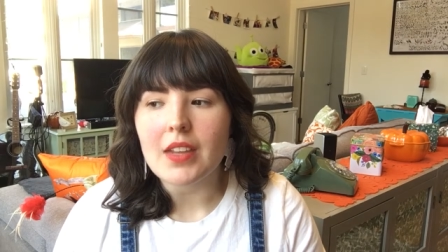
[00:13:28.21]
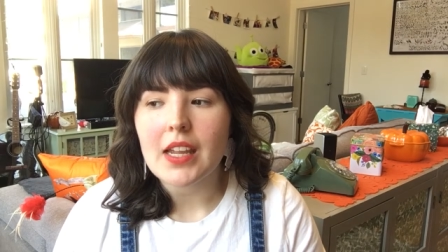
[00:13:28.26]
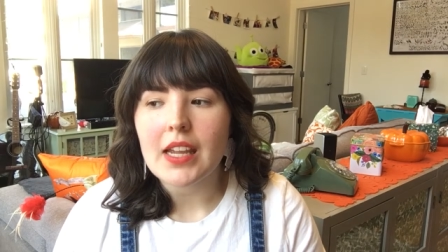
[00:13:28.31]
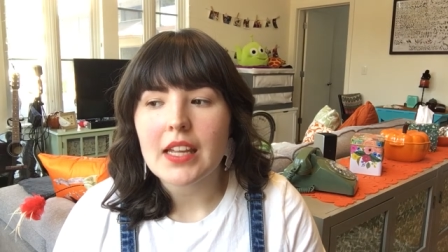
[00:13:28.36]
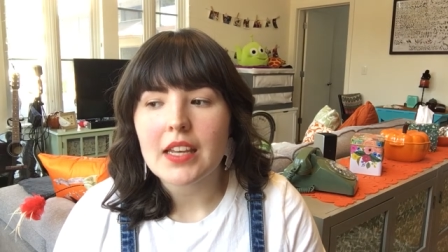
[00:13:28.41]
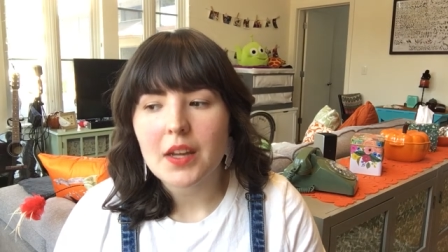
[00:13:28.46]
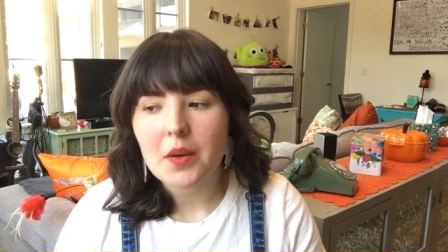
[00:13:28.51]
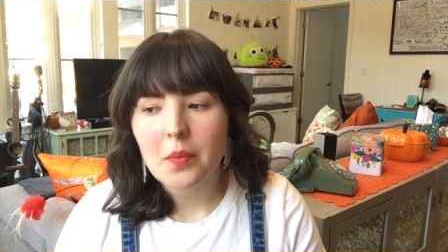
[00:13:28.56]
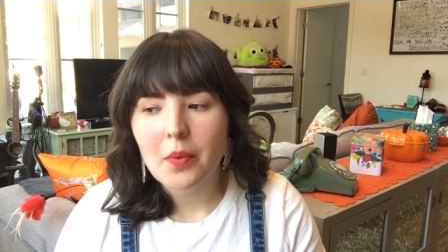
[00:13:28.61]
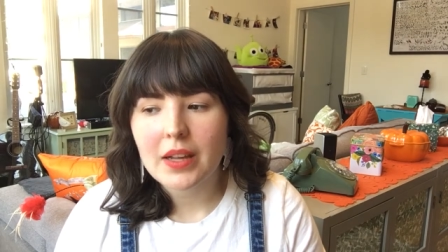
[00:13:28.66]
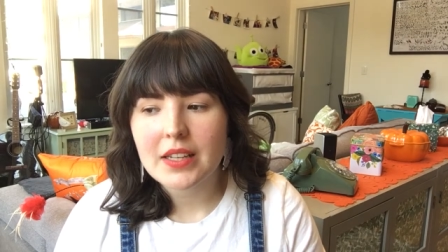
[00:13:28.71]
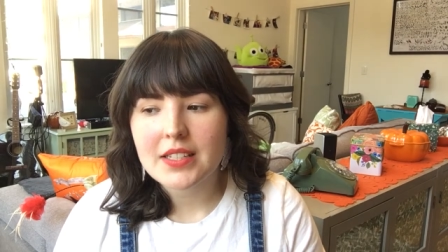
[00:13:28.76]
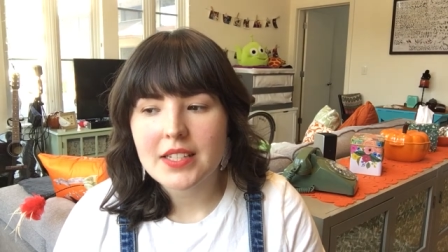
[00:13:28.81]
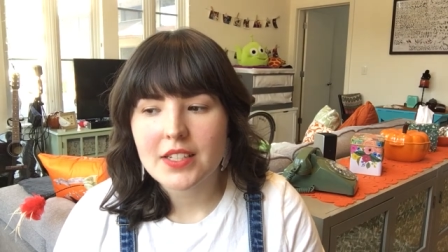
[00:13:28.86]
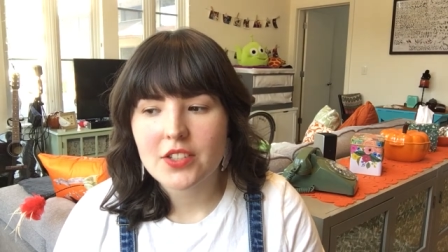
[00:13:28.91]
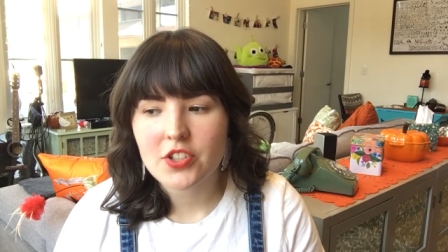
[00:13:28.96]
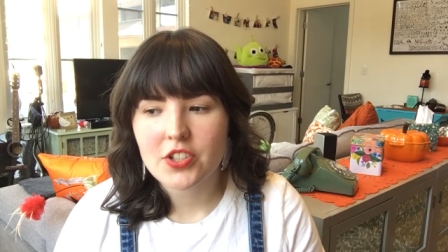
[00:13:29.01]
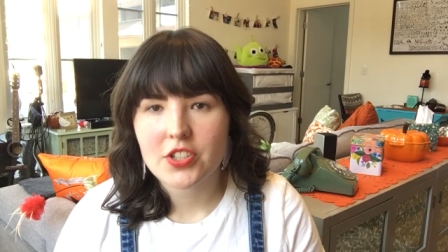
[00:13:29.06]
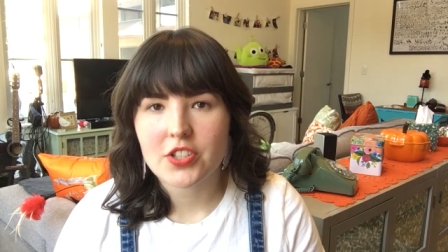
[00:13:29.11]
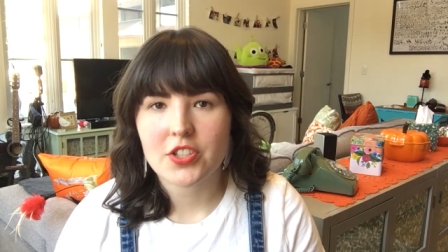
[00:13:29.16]
and I went to
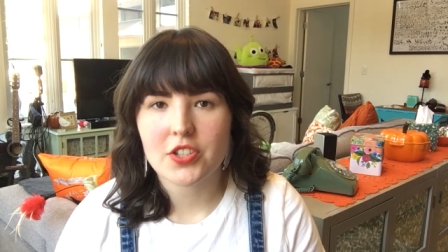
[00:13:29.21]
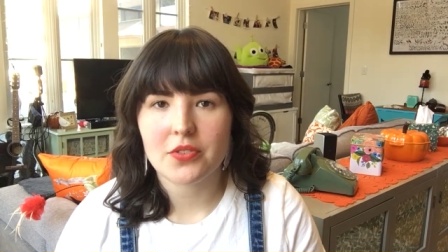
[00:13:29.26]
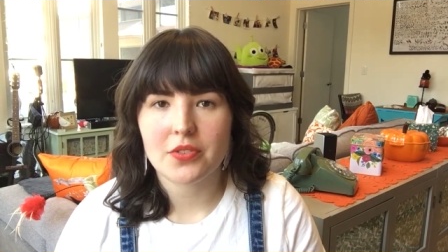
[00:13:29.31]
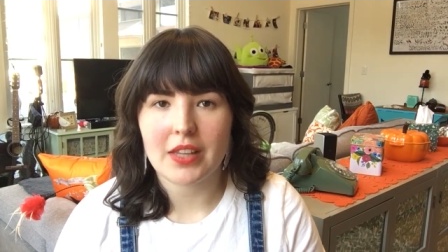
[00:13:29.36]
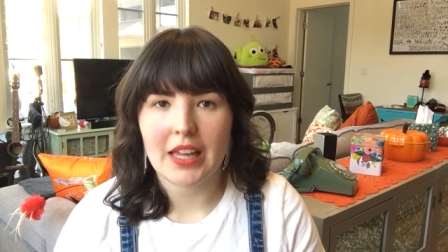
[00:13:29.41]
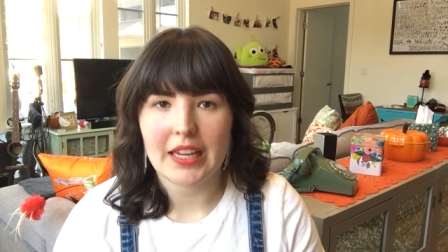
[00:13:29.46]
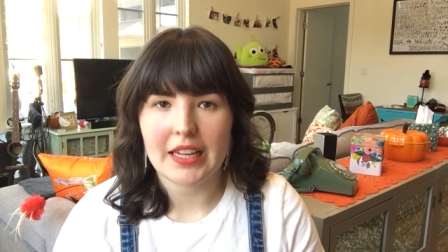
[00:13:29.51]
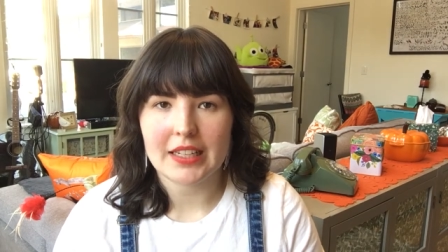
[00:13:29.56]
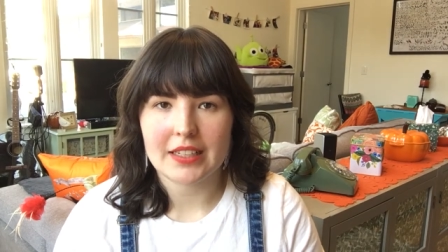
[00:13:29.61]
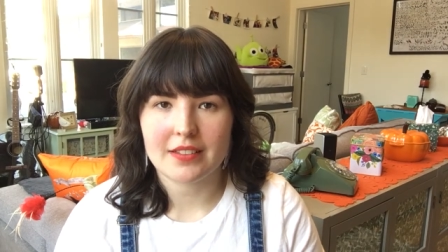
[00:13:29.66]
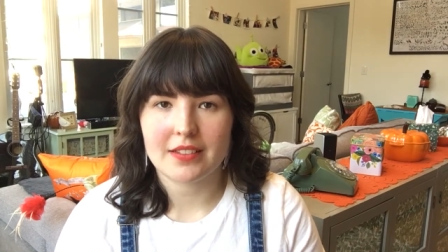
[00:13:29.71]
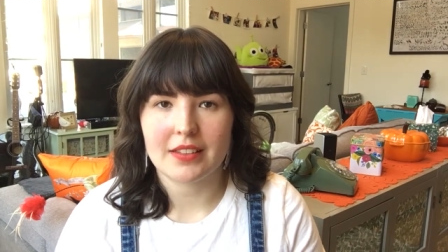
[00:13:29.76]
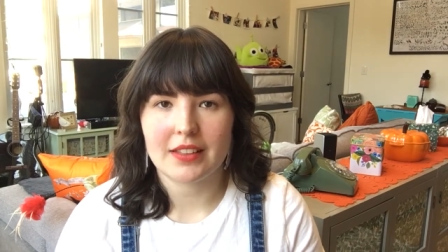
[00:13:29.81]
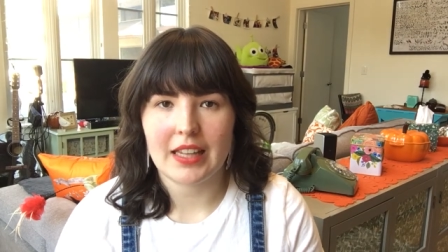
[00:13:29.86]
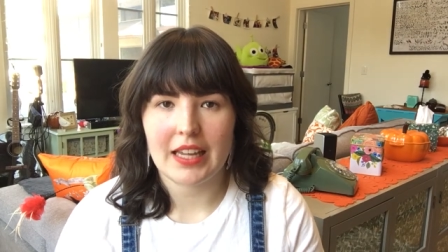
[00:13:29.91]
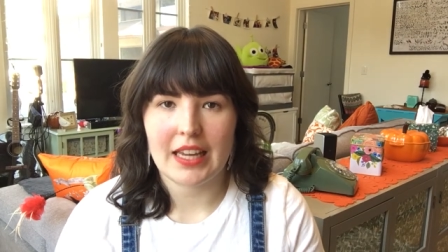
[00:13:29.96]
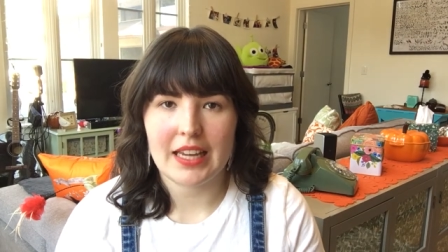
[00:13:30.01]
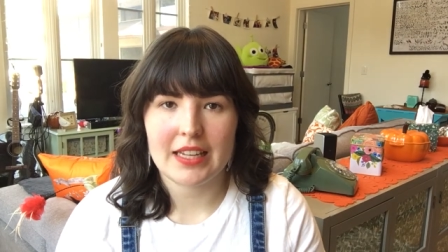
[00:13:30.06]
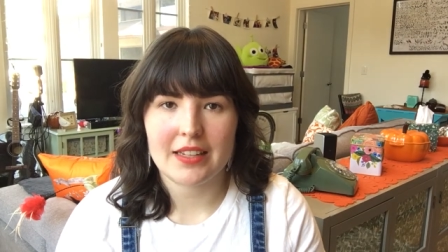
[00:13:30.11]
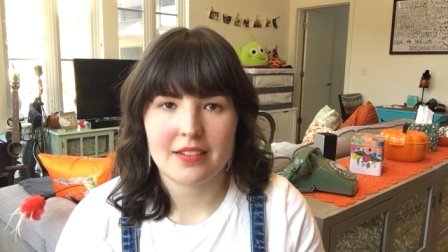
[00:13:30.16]
just do like
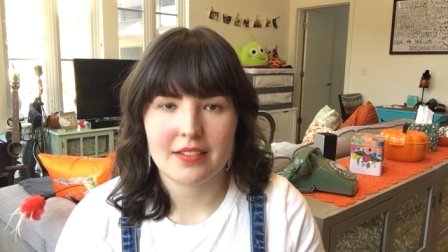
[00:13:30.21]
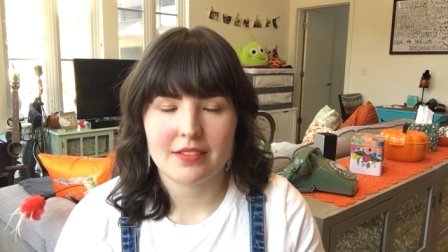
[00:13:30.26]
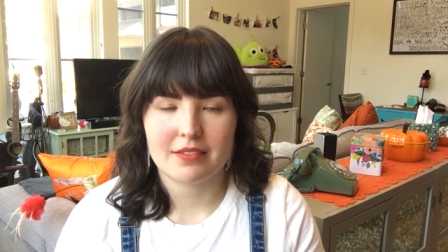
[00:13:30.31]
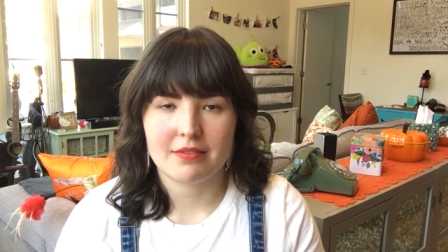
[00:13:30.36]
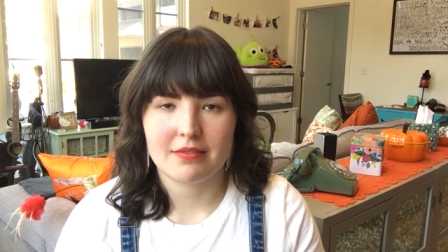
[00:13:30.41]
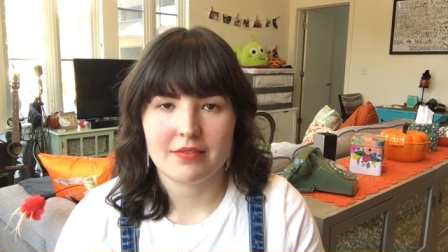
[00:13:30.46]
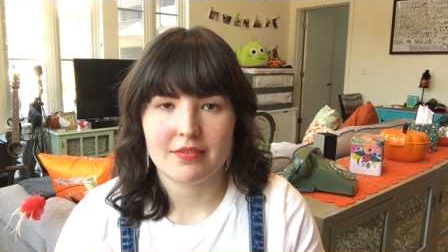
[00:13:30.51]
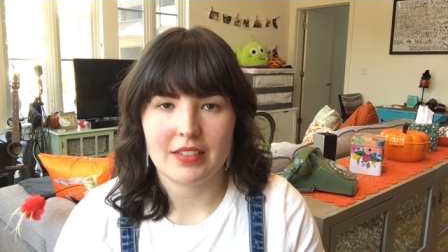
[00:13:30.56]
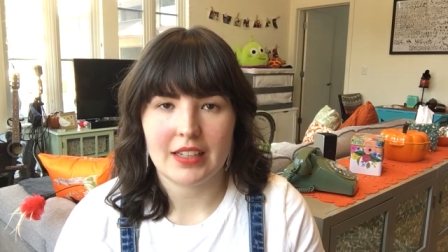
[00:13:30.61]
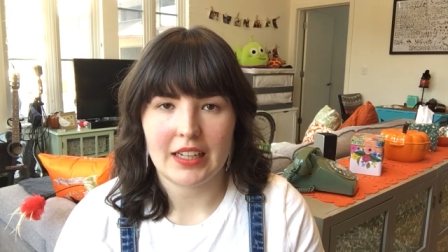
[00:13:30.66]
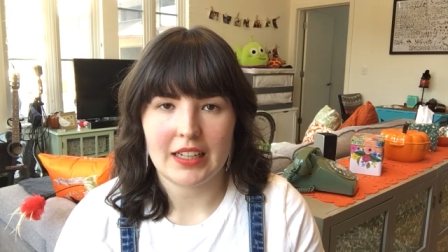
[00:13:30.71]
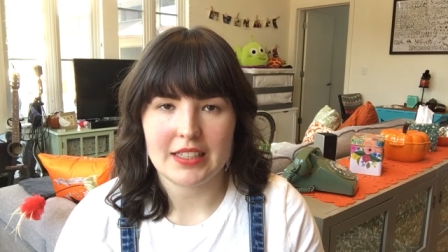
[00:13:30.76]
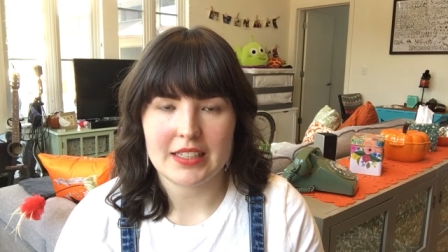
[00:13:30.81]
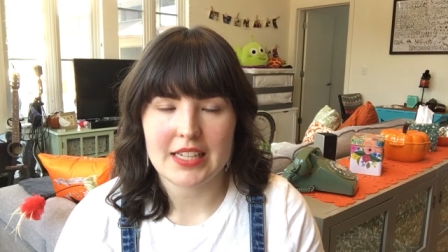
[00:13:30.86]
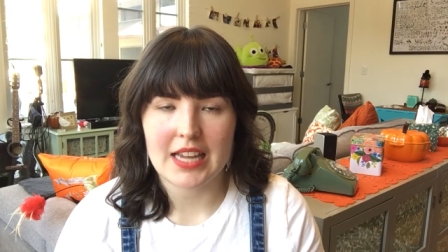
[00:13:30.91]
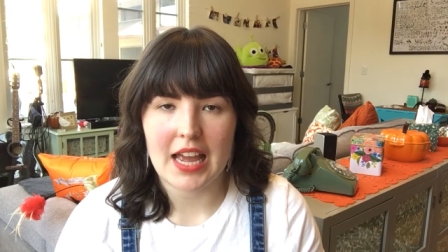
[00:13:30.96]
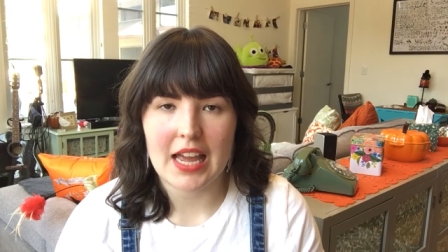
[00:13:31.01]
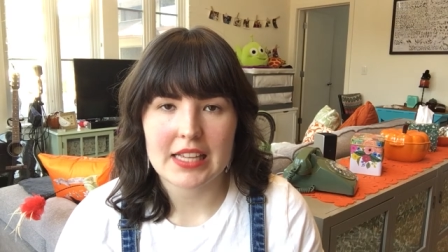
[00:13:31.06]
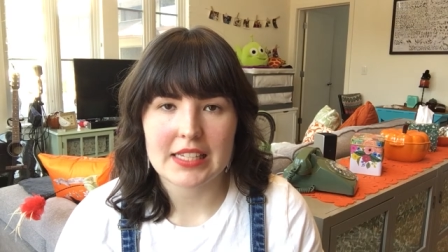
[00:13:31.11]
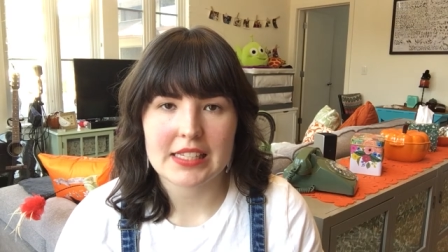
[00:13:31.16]
a
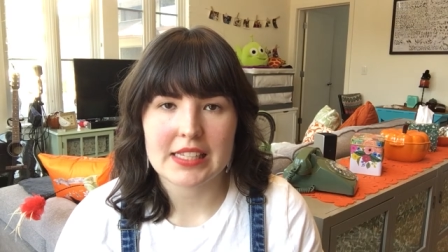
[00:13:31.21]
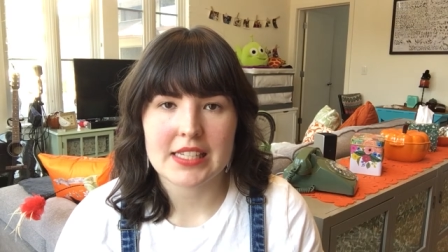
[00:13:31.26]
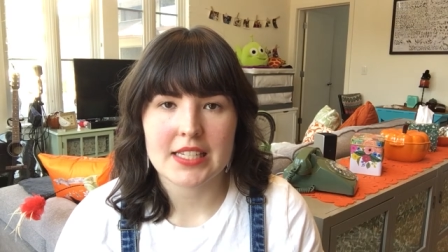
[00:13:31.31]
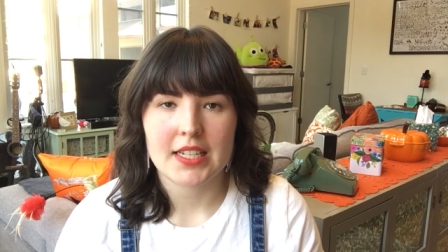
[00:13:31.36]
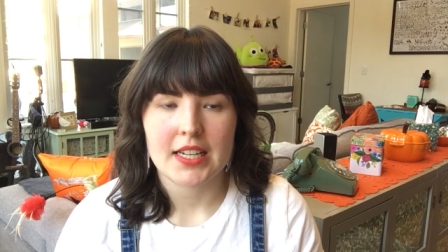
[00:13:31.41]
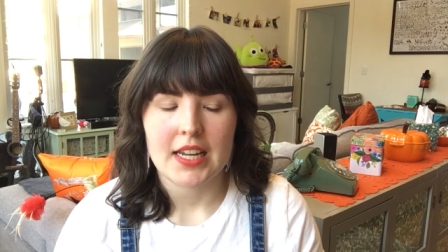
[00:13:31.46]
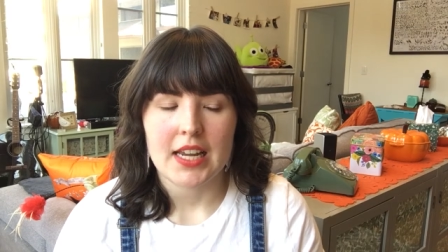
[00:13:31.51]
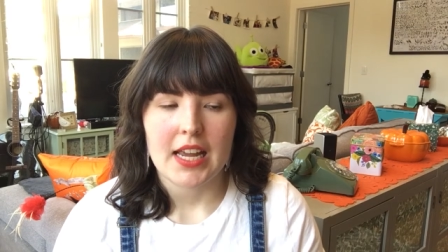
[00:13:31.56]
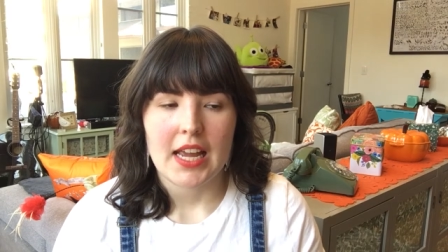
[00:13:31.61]
test,